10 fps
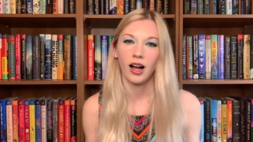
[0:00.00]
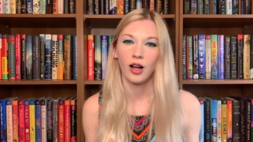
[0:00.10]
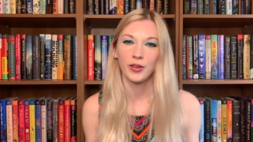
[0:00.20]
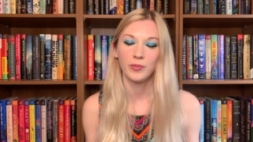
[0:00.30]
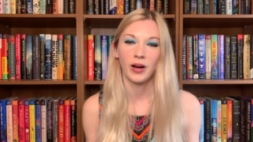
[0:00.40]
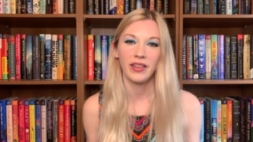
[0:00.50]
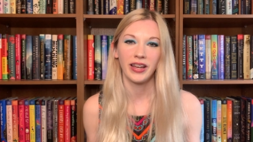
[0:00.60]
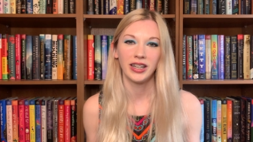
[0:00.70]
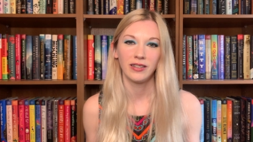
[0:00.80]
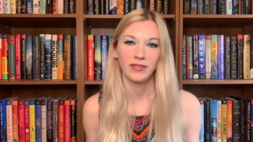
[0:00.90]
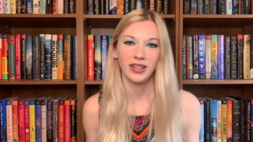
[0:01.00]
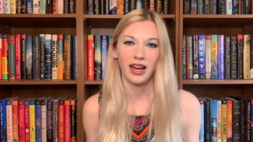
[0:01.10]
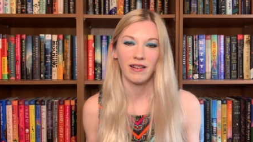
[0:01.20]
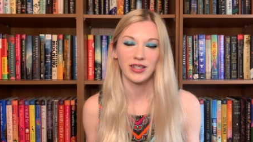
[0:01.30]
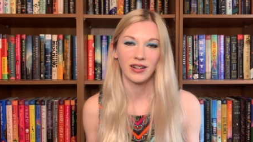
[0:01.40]
although by the end of it
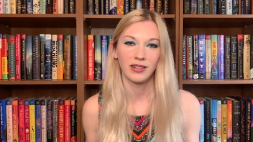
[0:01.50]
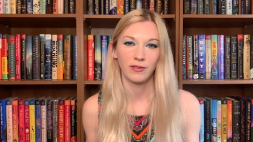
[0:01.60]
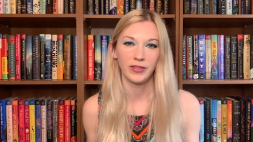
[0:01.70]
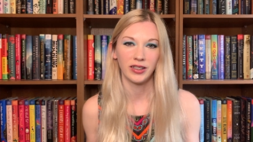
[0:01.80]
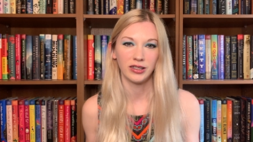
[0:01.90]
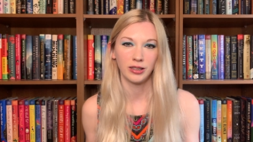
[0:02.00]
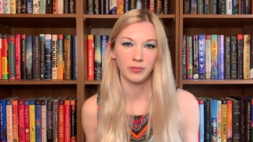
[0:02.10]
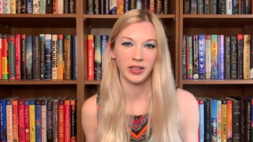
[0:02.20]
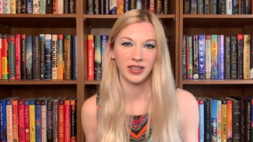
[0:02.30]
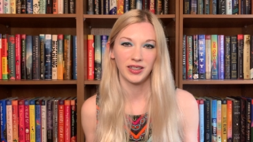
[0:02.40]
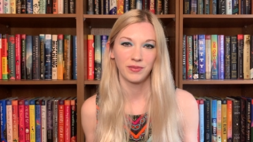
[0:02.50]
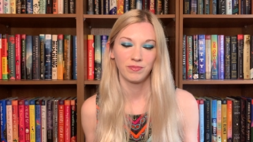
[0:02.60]
I was starting to feel a little bit